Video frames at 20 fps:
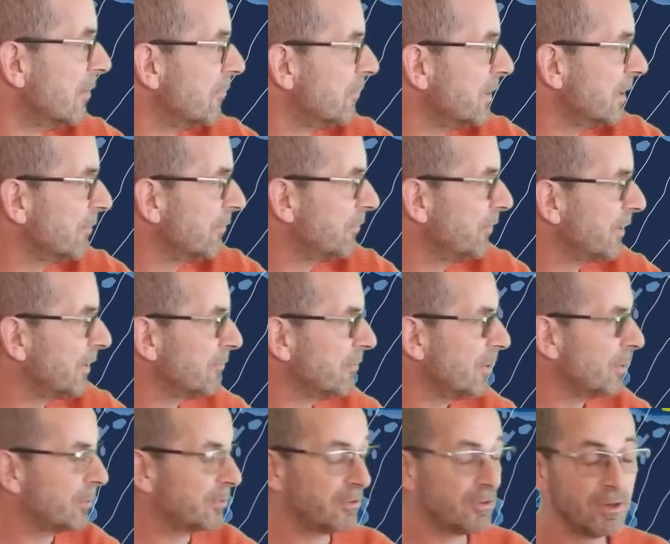The other thing,
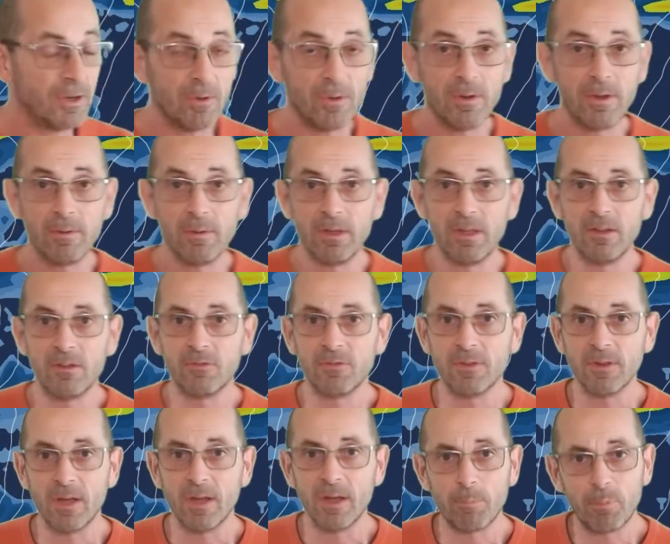though, to note is
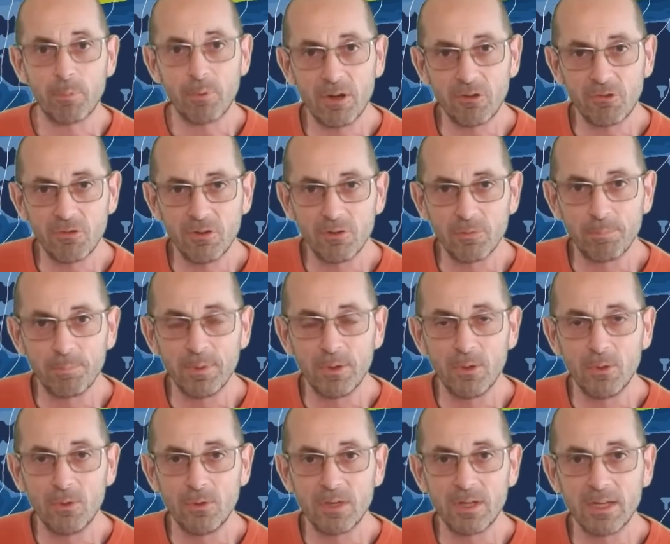that pressure is
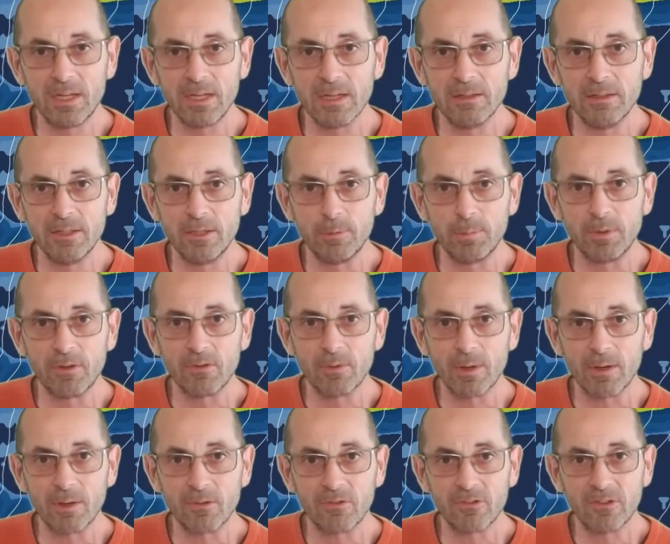building a little bit to
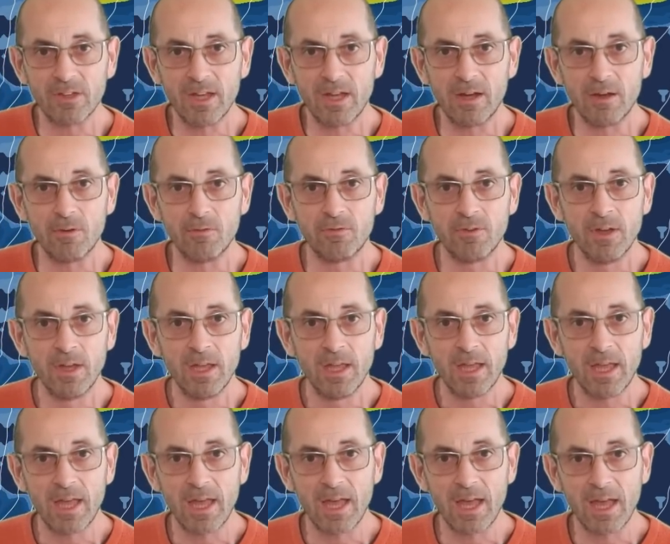our south,
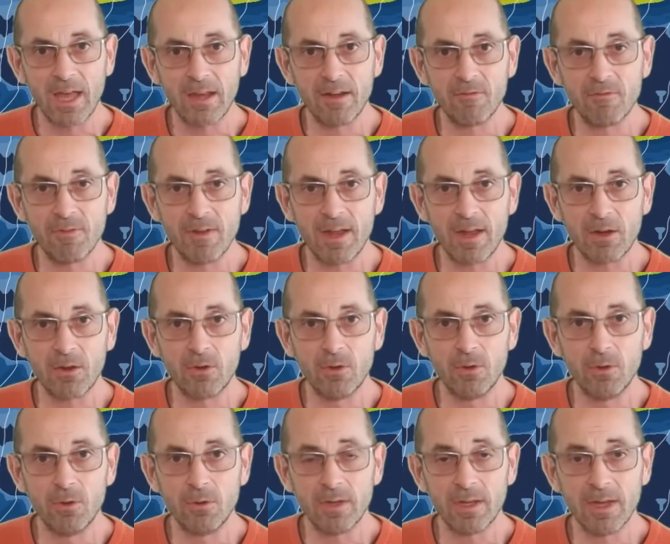and that
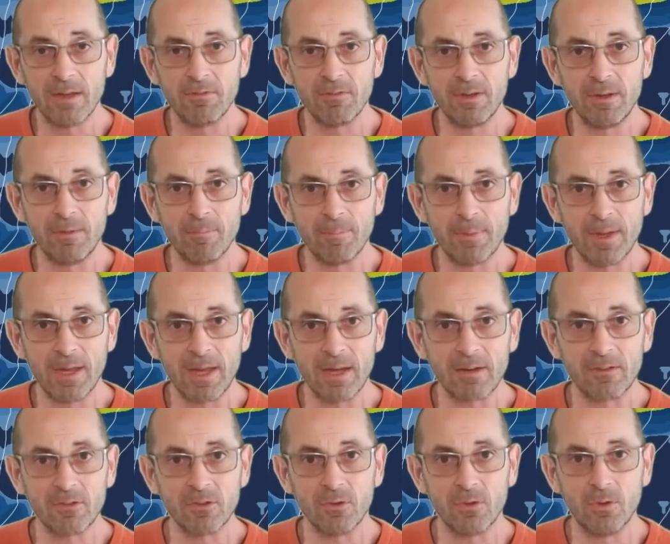could have an
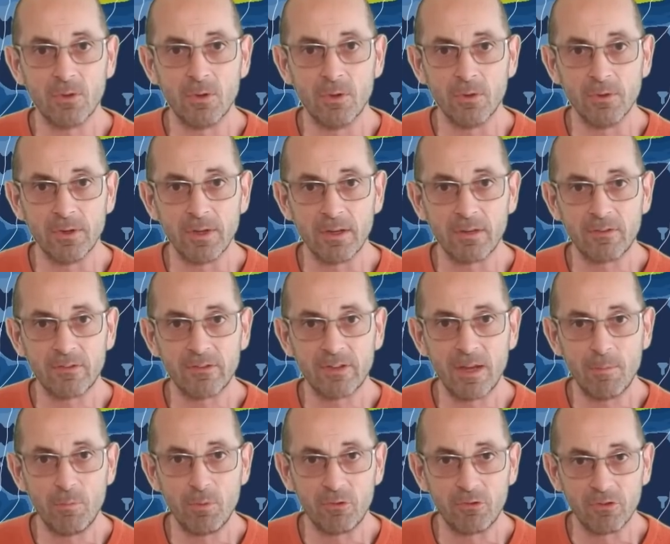impact on
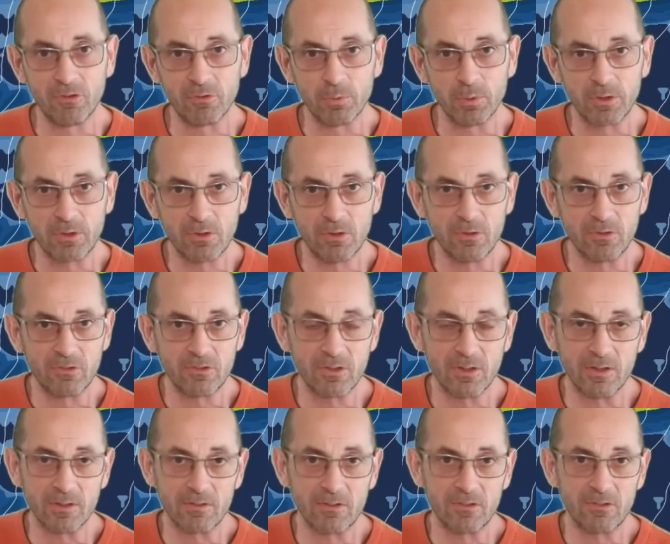temperatures. We could
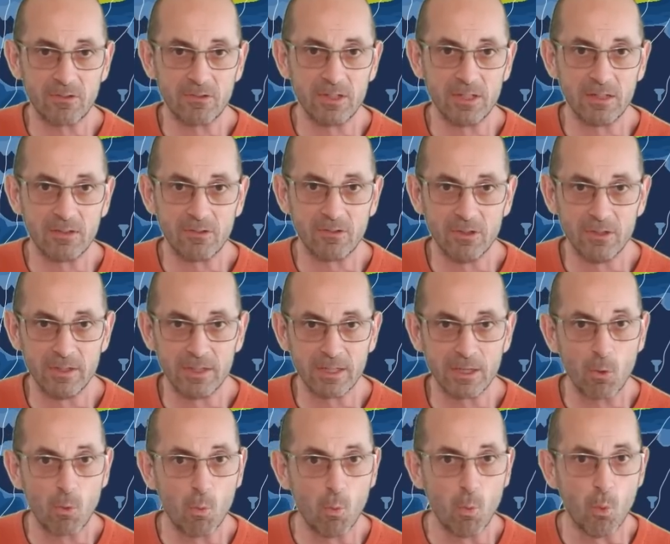start to see it turning
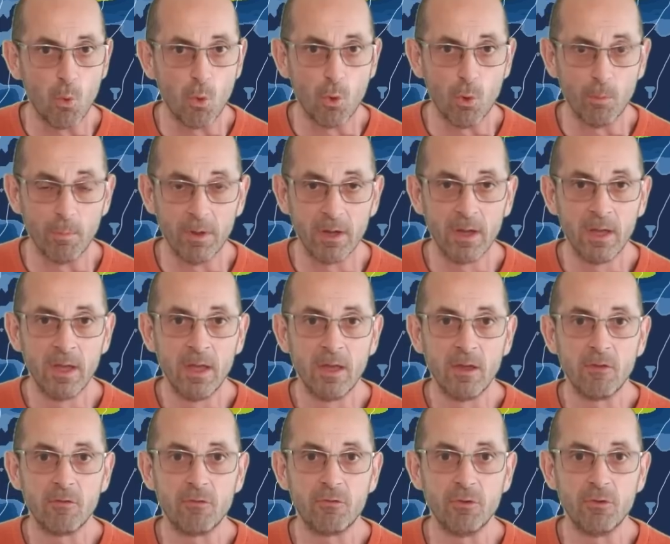warmer
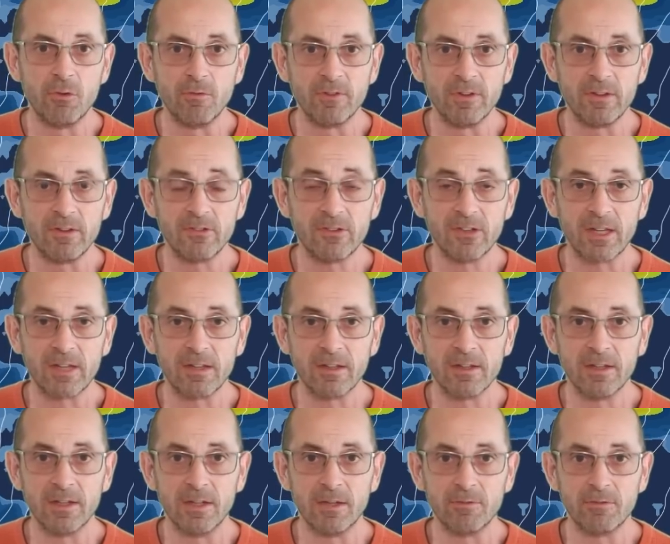through the second
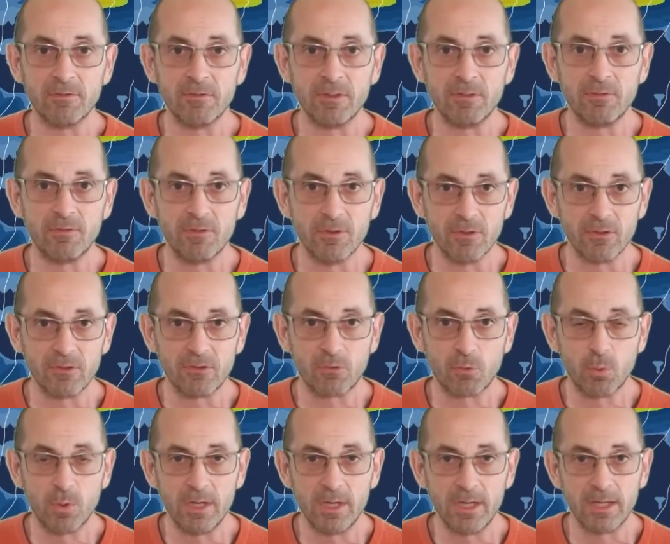half of the
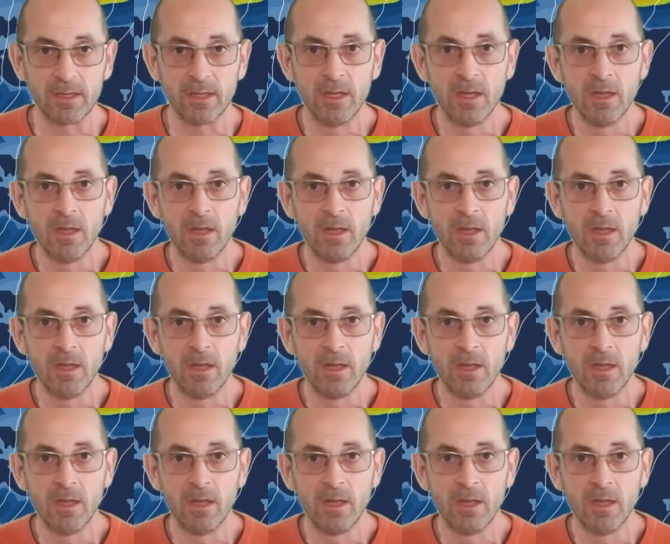first week.